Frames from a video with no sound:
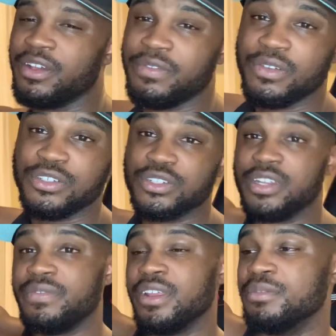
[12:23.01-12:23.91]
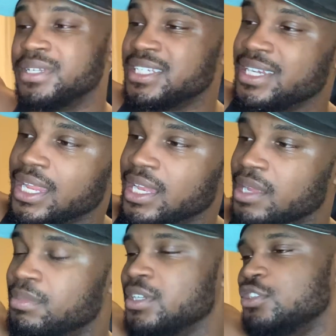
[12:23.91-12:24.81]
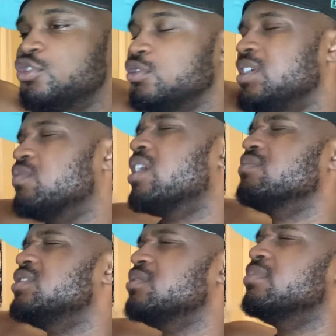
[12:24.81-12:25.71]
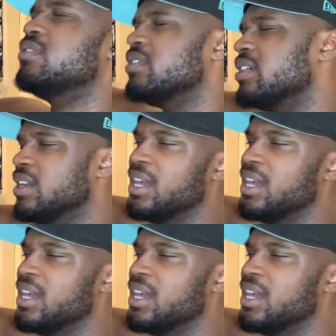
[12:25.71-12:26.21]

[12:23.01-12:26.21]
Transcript: If you enjoyed this video, make sure you hit that like button. You truly rock with your boy.